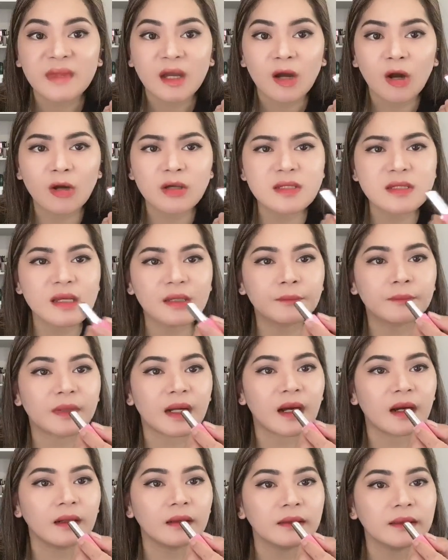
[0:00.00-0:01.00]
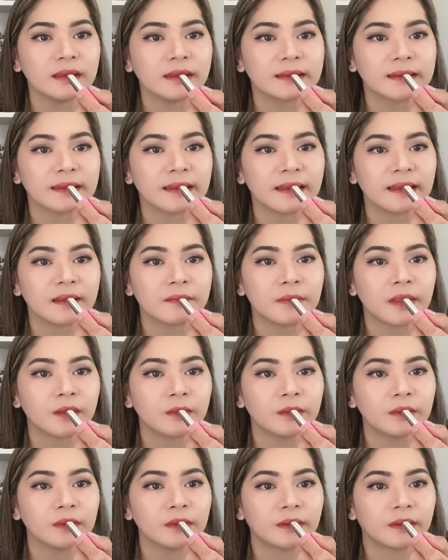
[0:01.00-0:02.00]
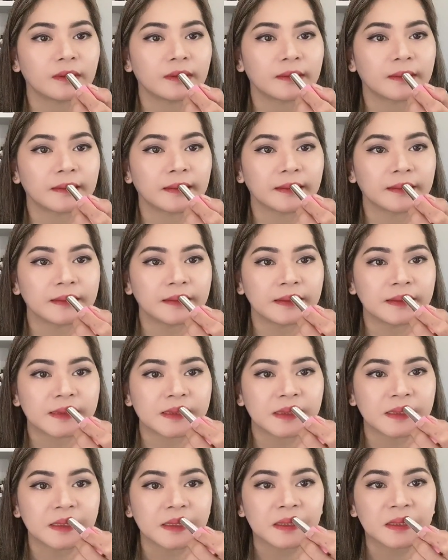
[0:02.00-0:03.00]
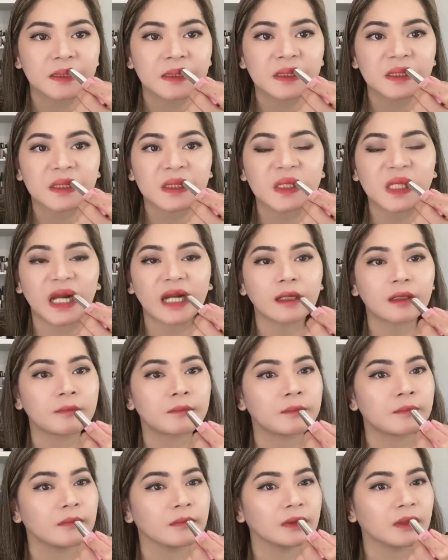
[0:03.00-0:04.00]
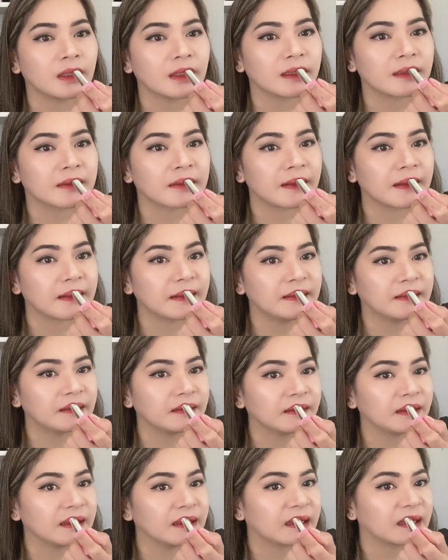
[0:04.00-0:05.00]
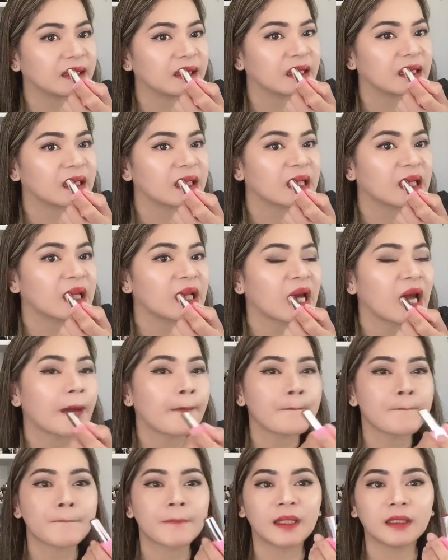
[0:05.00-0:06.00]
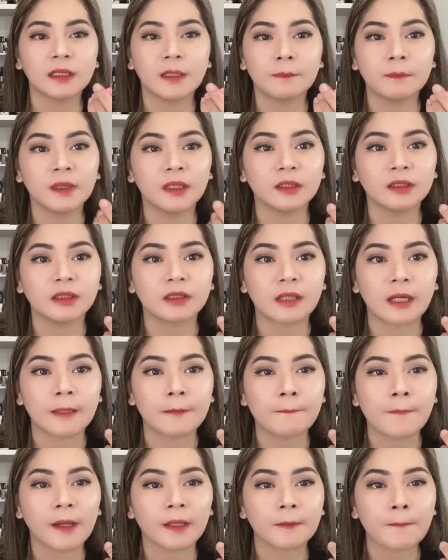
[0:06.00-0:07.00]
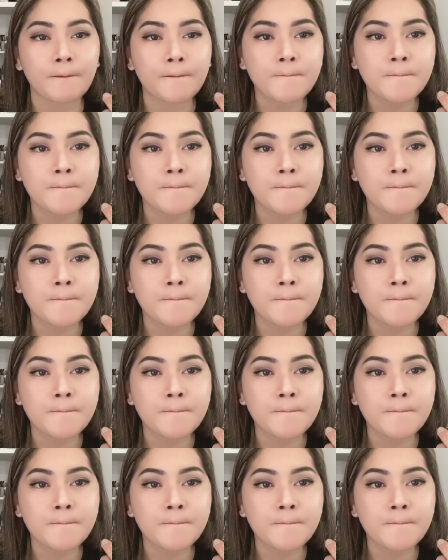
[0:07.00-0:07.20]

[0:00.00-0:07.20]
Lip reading: Oh, it's not brown. It's like maroon or reddish, dark red, something like that. Not the bloody red, but